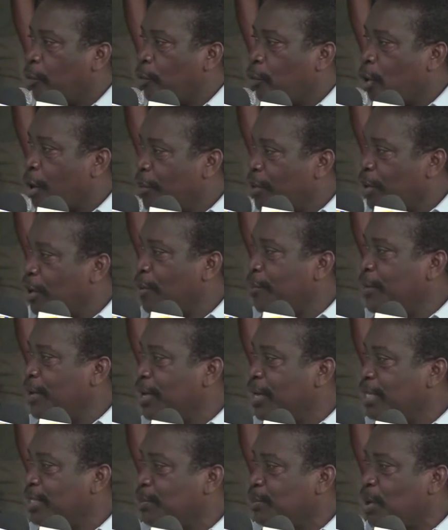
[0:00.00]
Coming up
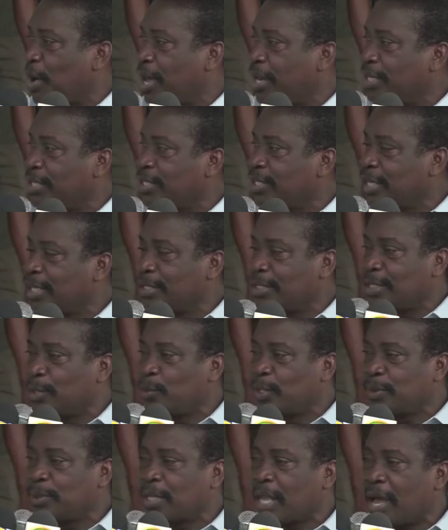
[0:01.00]
here this morning, JC,
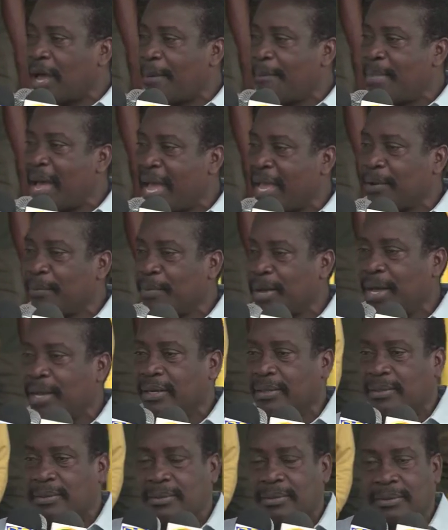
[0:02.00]
we saw a bike
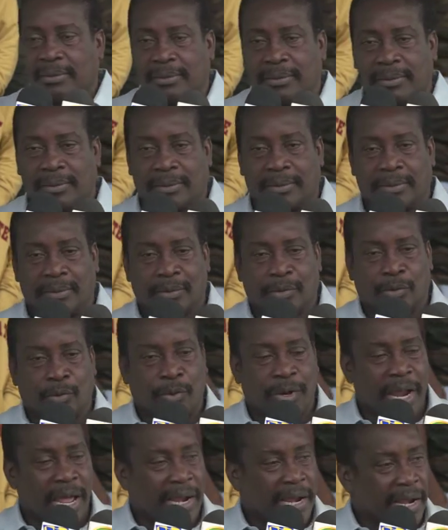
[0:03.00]
man
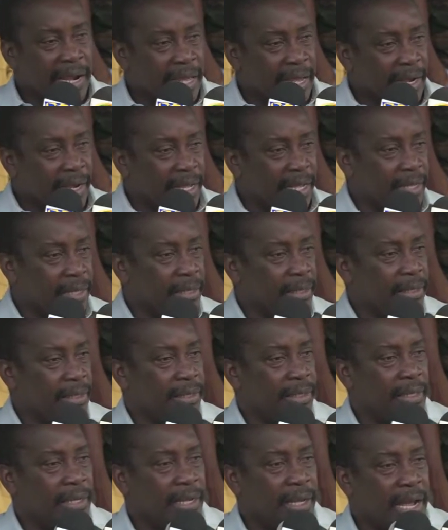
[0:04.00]
with a lady
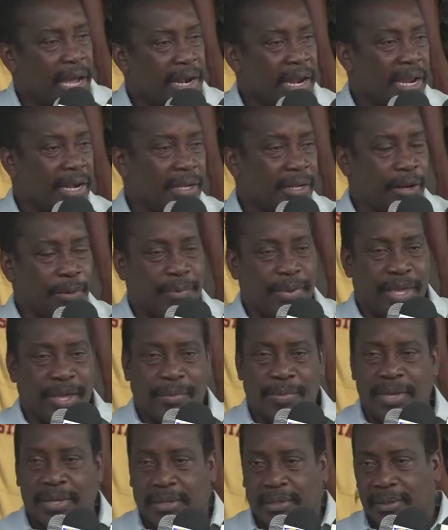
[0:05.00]
and a little
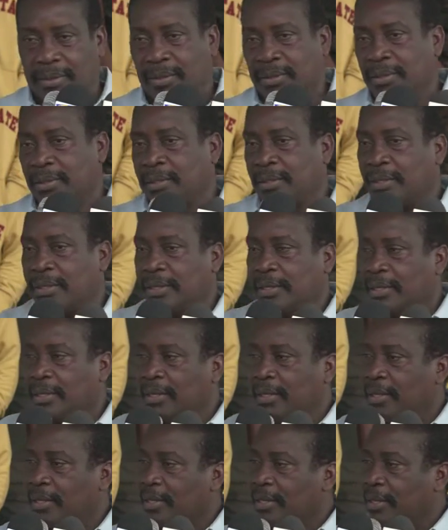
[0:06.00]
baby.
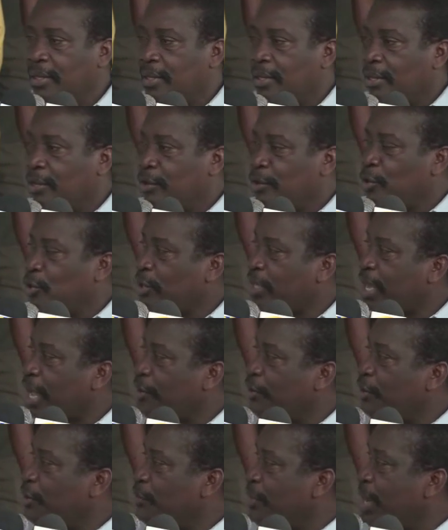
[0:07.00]
Now
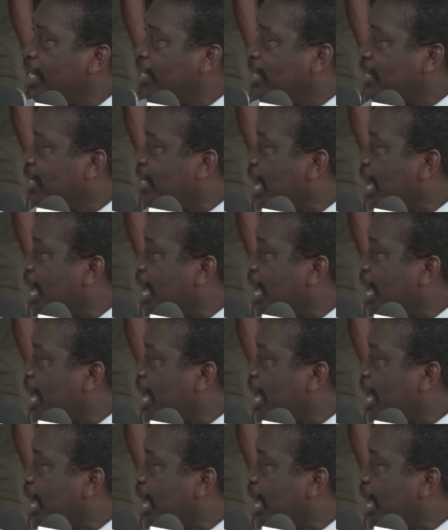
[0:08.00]
can you imagine